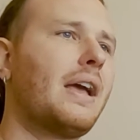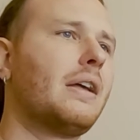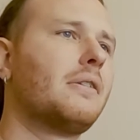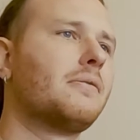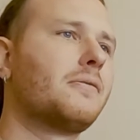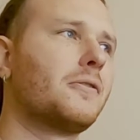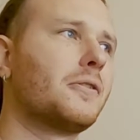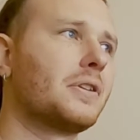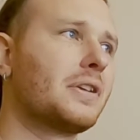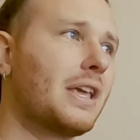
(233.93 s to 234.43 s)

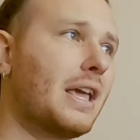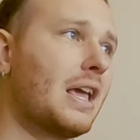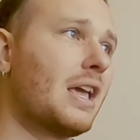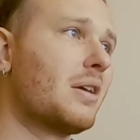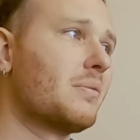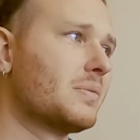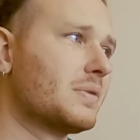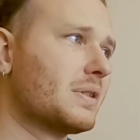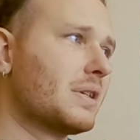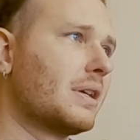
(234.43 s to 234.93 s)
and for
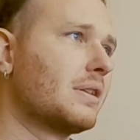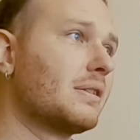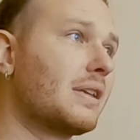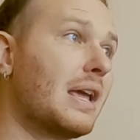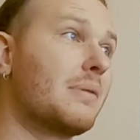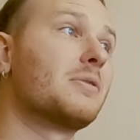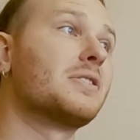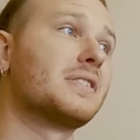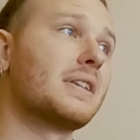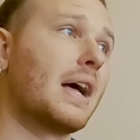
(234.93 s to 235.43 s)
games and
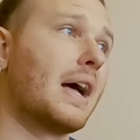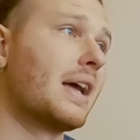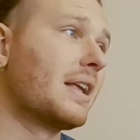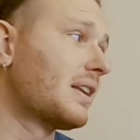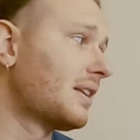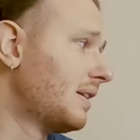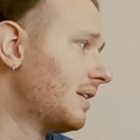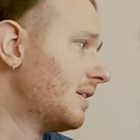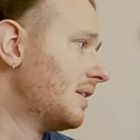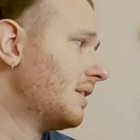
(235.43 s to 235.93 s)
game
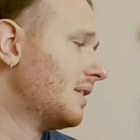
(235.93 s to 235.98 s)
design.